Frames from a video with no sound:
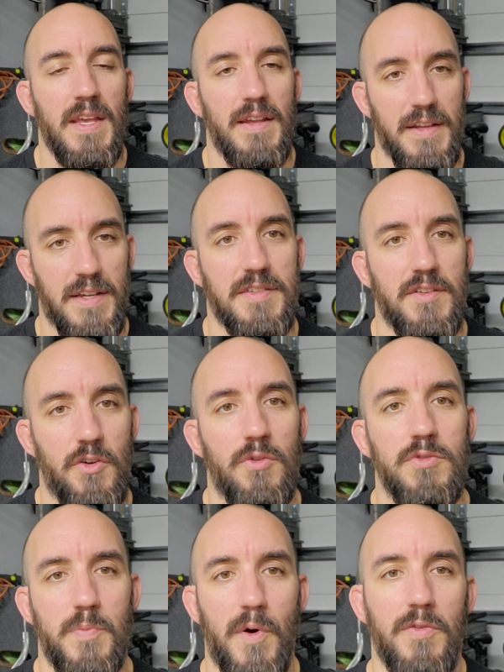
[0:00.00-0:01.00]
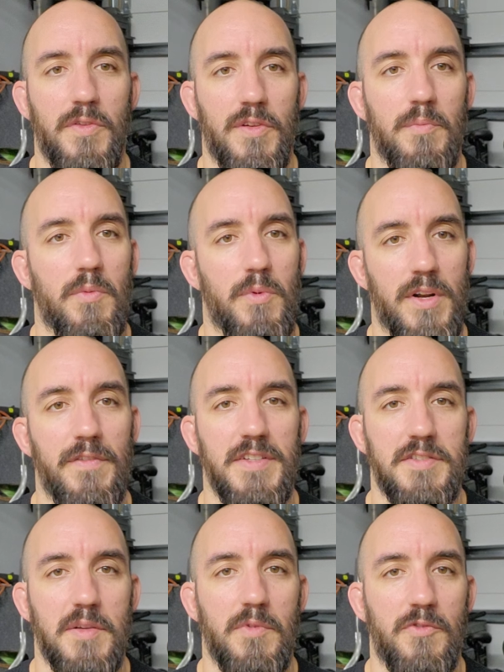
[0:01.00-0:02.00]
And yes, I know it was both of them, but what have I
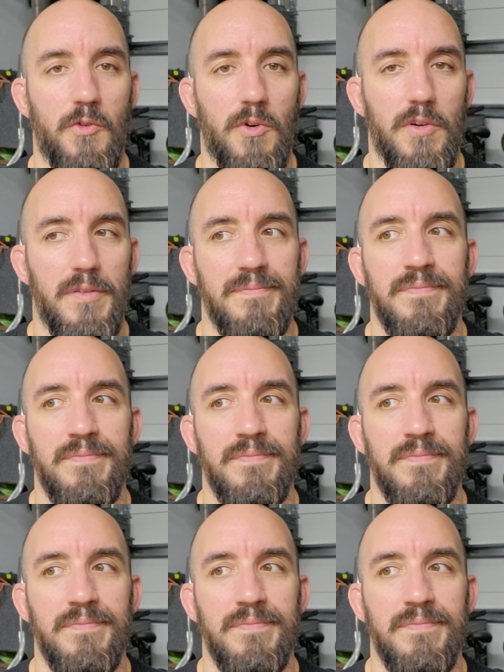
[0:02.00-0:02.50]
said before?